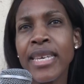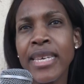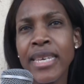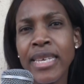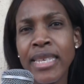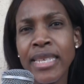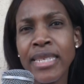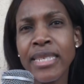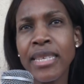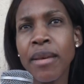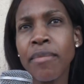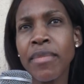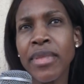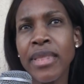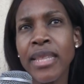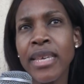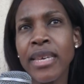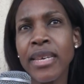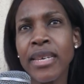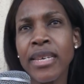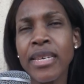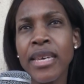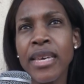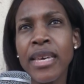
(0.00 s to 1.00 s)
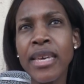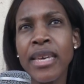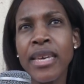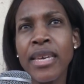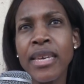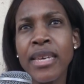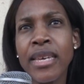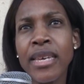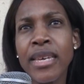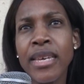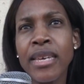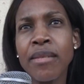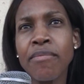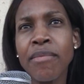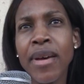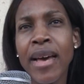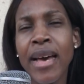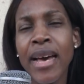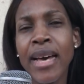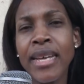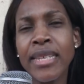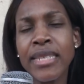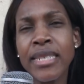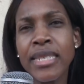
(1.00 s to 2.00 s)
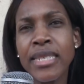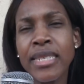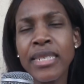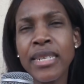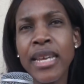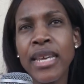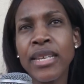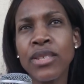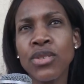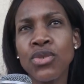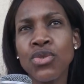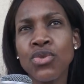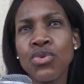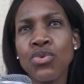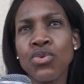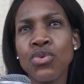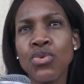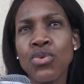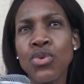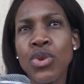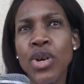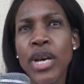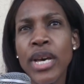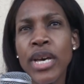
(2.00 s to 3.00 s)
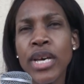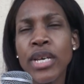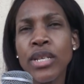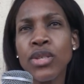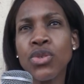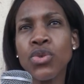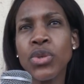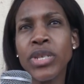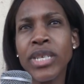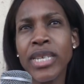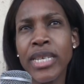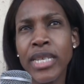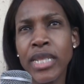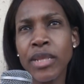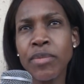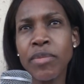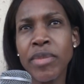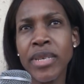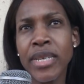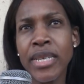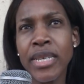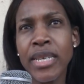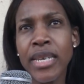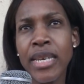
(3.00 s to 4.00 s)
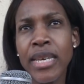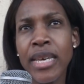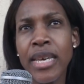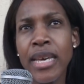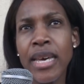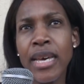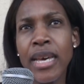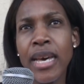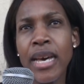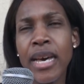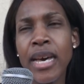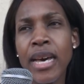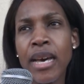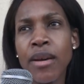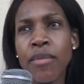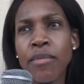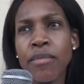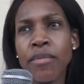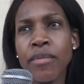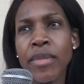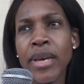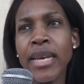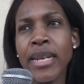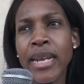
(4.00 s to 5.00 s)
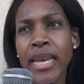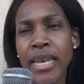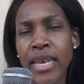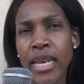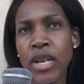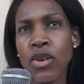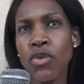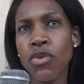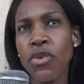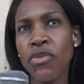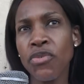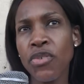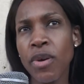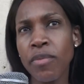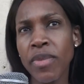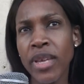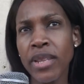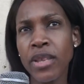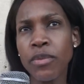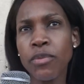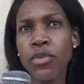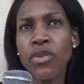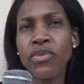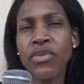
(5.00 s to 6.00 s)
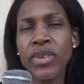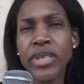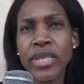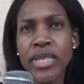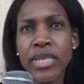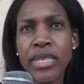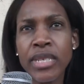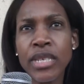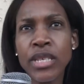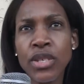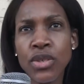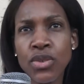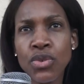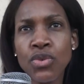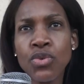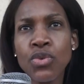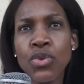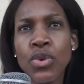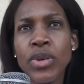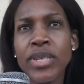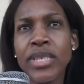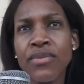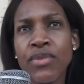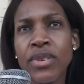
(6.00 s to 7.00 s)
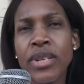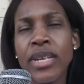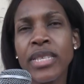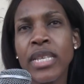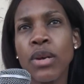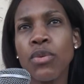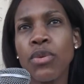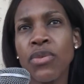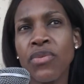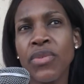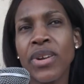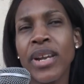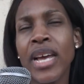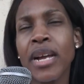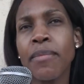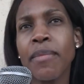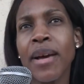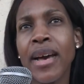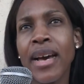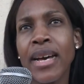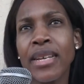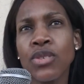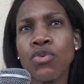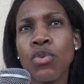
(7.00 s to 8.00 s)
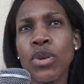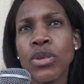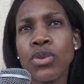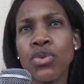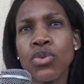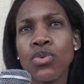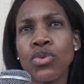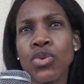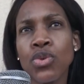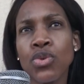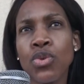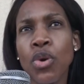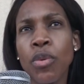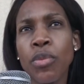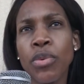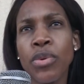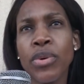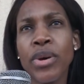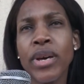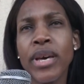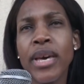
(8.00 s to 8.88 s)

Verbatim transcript: there is something eh, in my heart is trying to, to kill me. Um, and I can confirm that the prophecy is true because every night I would feel like my heart wants to stop.